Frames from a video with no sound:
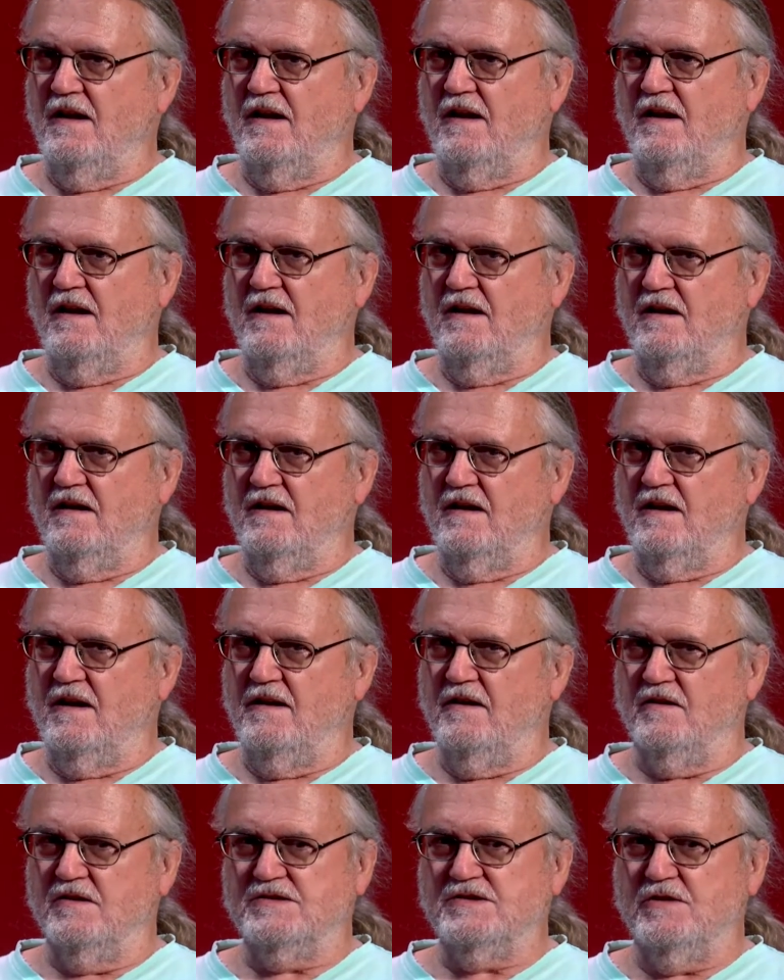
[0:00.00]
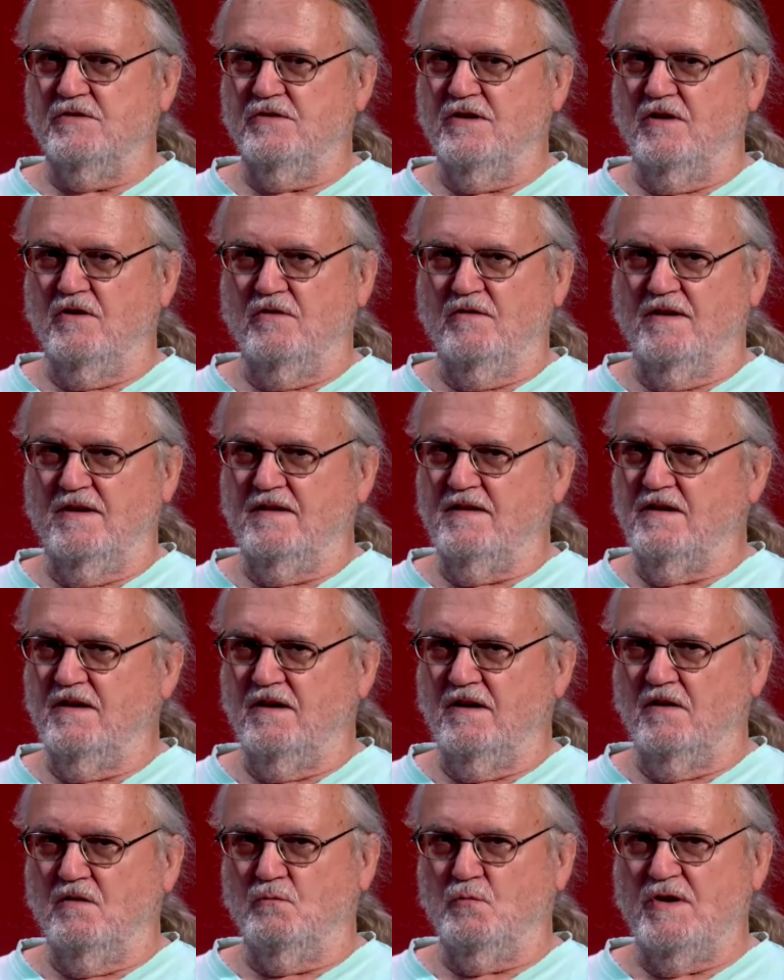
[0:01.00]
And I also know that,
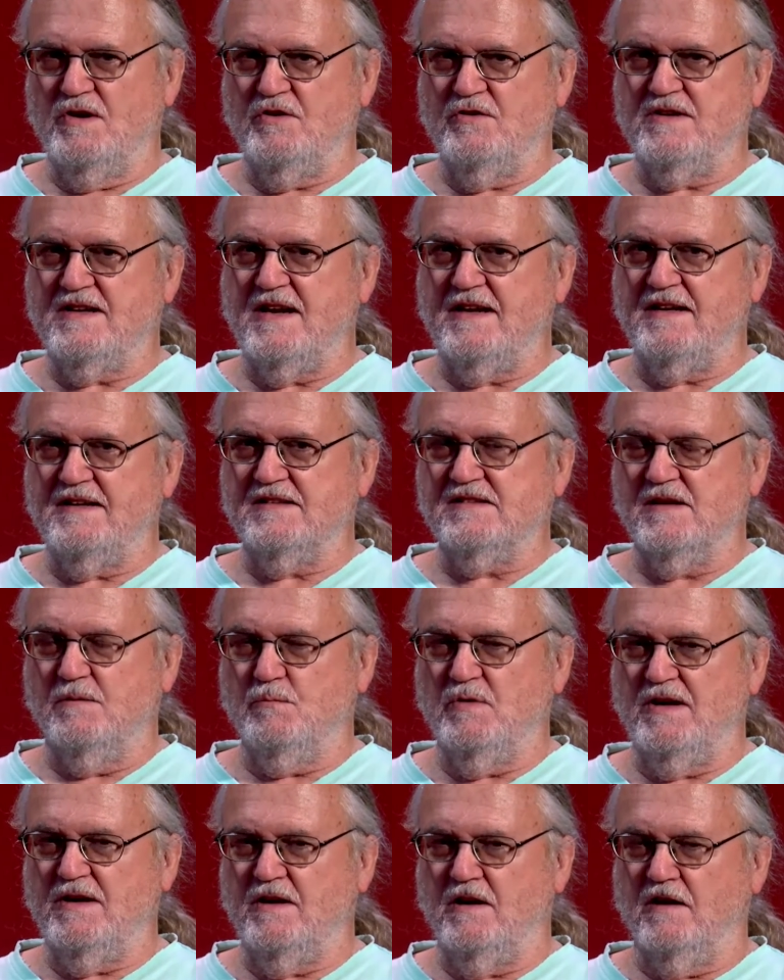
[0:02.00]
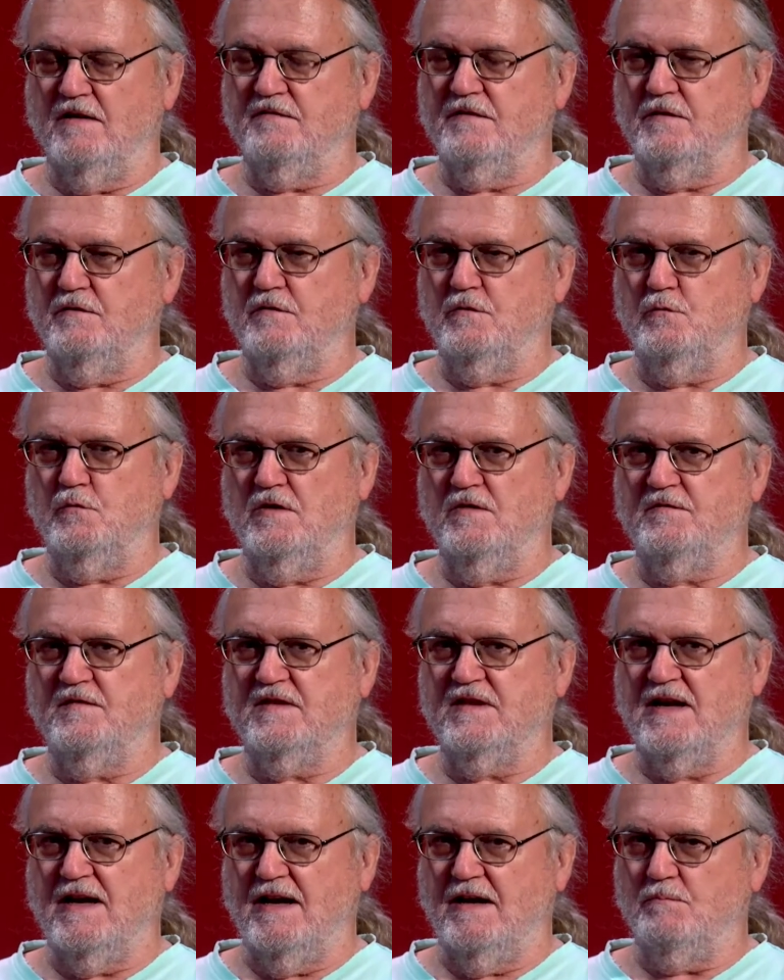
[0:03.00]
when you're taking somebody off of a
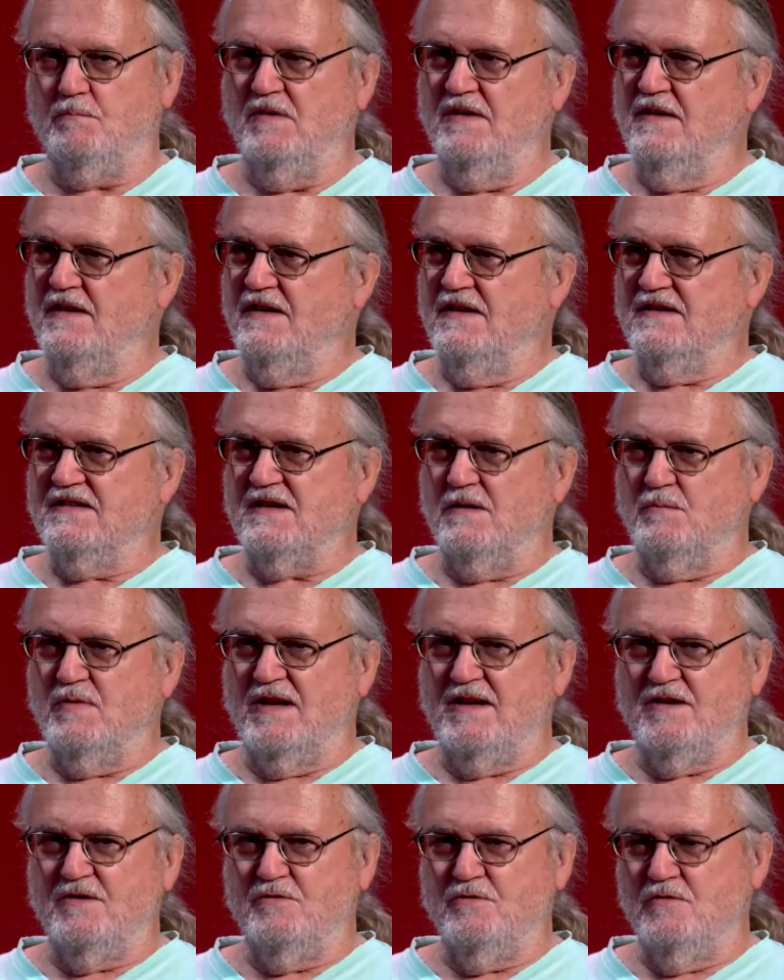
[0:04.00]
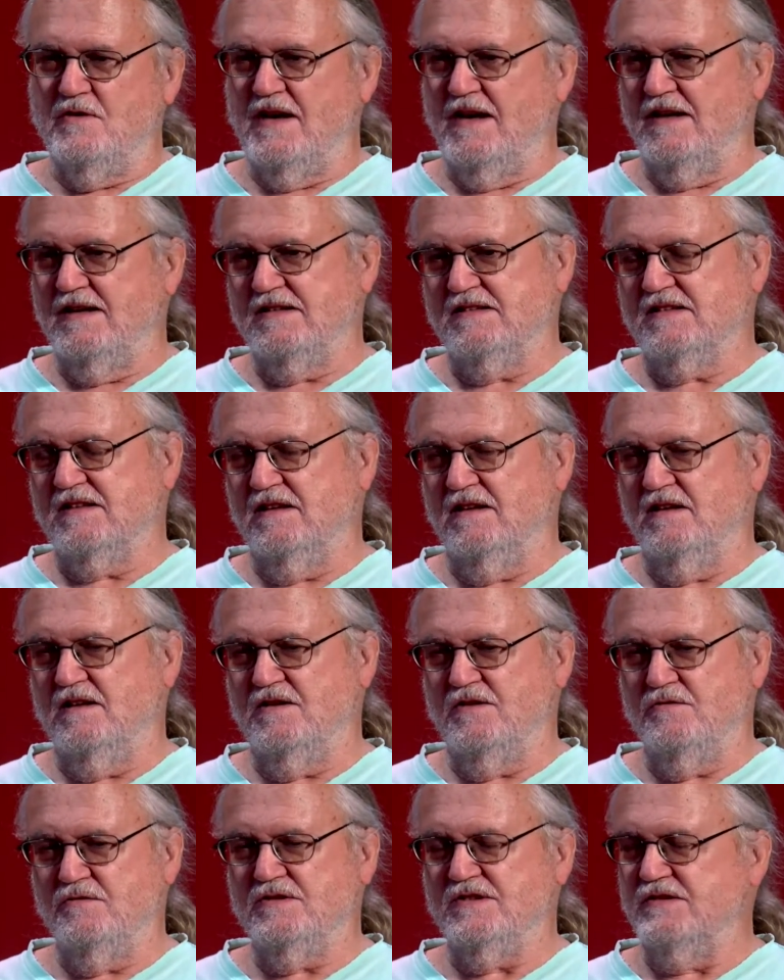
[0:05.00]
rooftop, somebody who
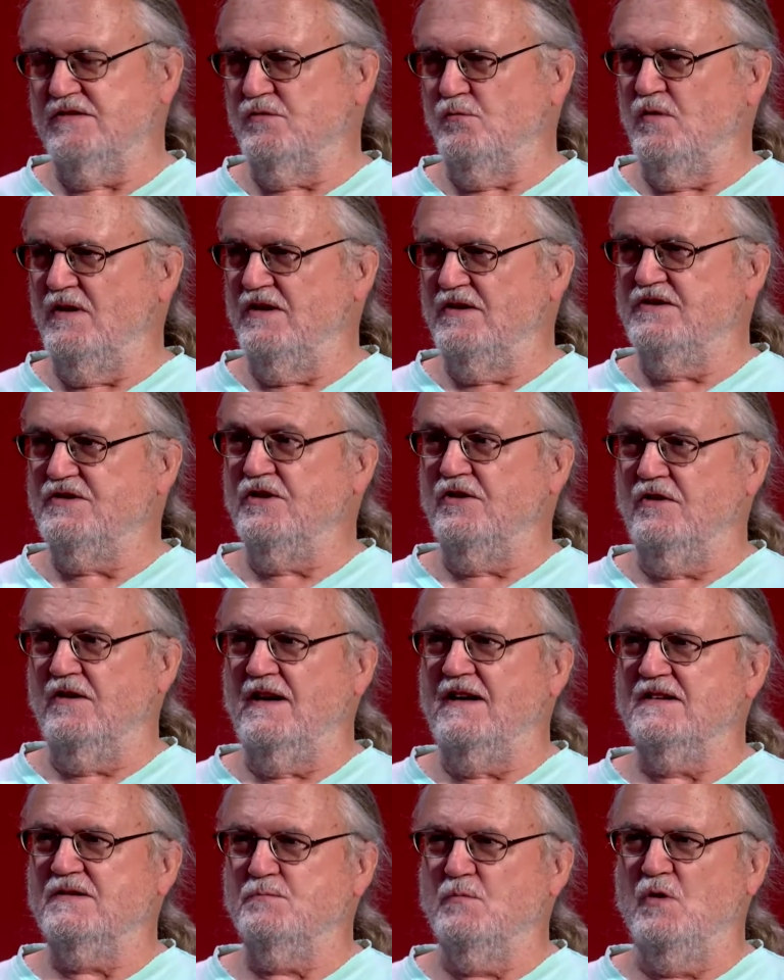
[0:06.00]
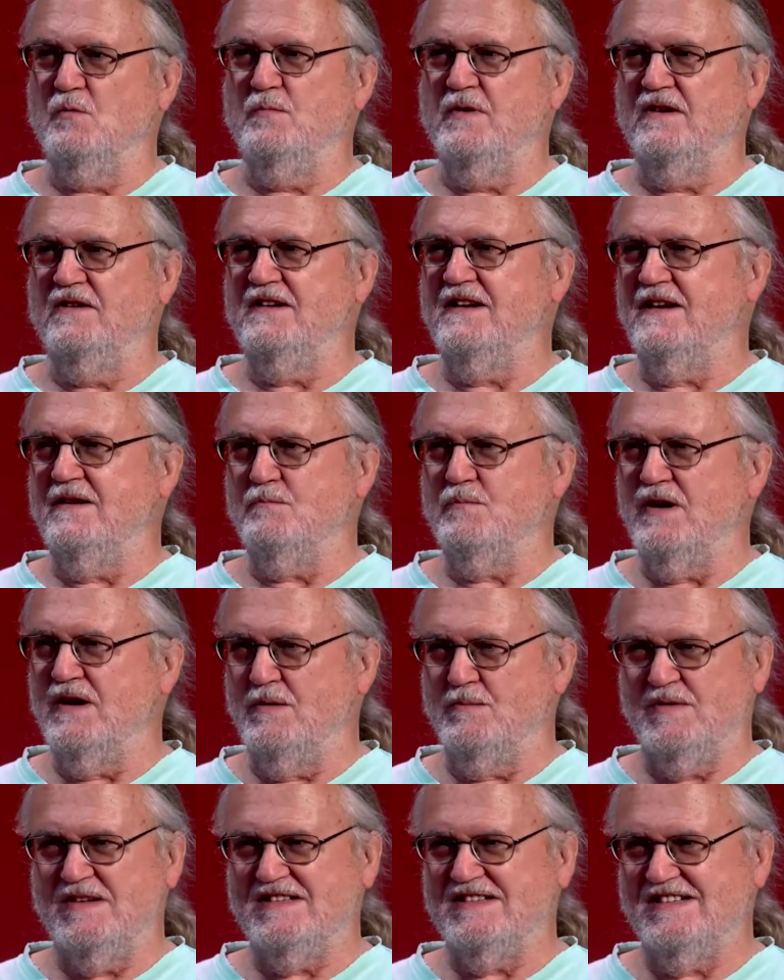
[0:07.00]
uses a wheelchair, has mobility
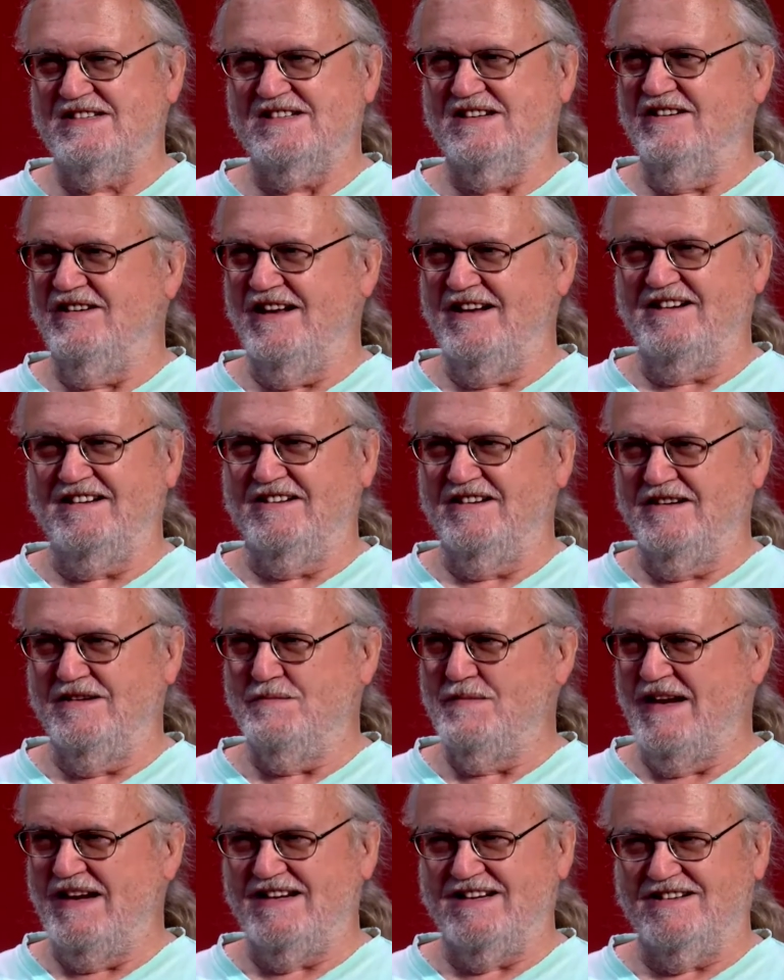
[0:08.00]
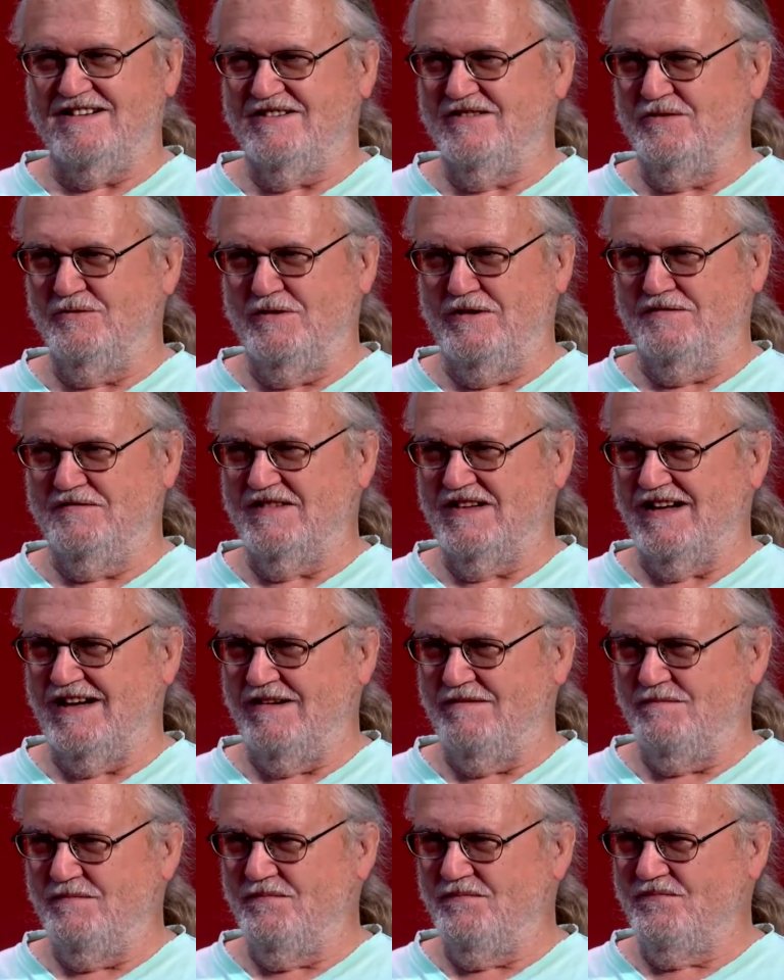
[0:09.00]
impairments, isn't likely to make it to the
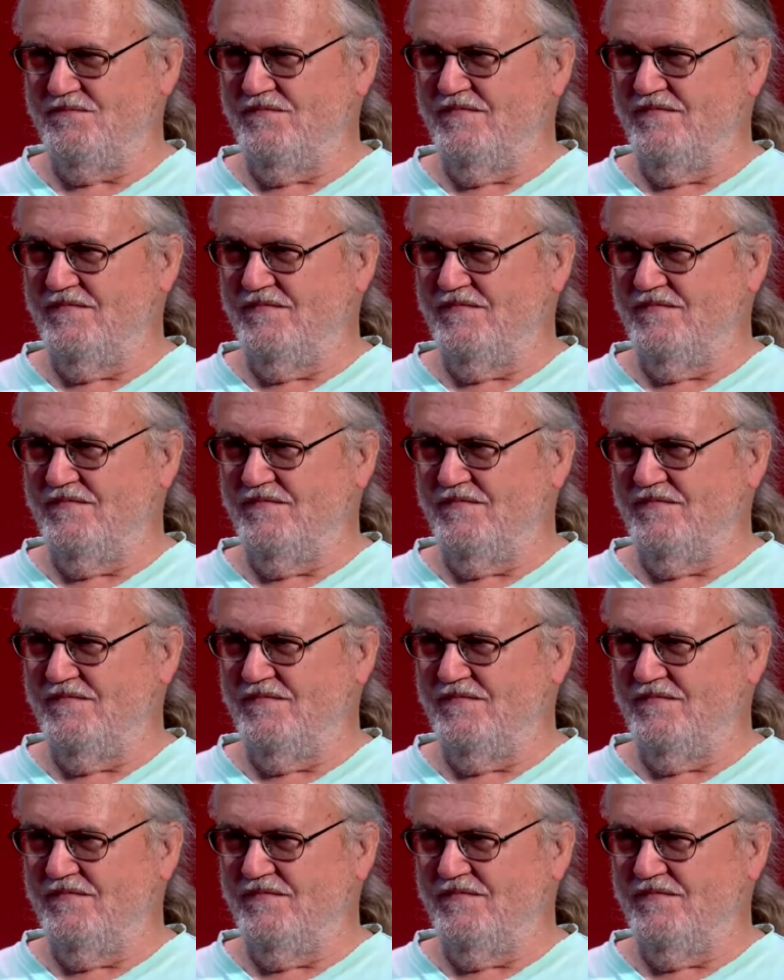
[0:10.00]
rooftop.